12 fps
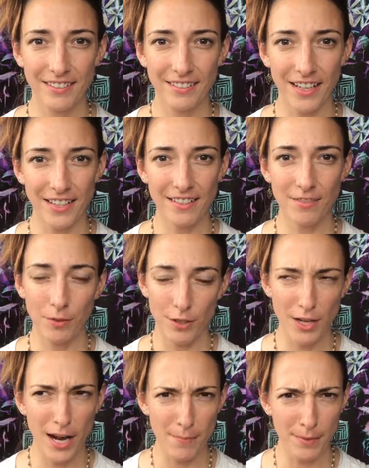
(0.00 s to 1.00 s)
right,
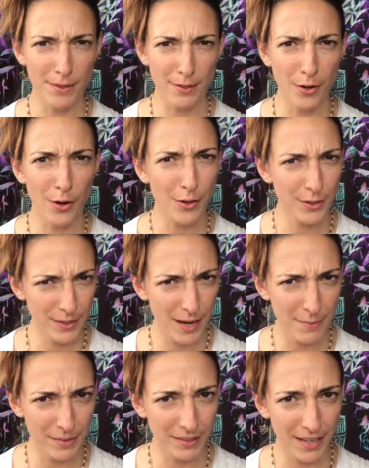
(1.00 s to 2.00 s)
which happens all the
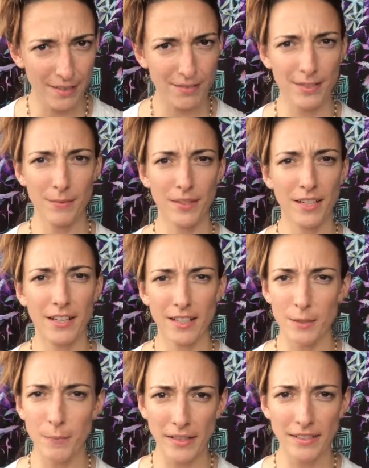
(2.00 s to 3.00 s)
time in life, something
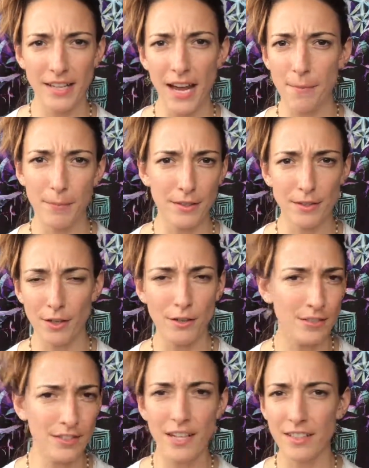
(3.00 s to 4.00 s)
unexpected happens, all
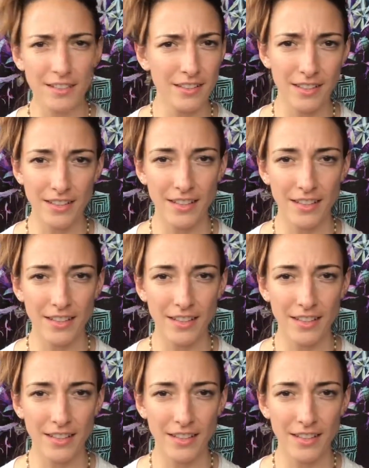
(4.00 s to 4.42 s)
of a sudden,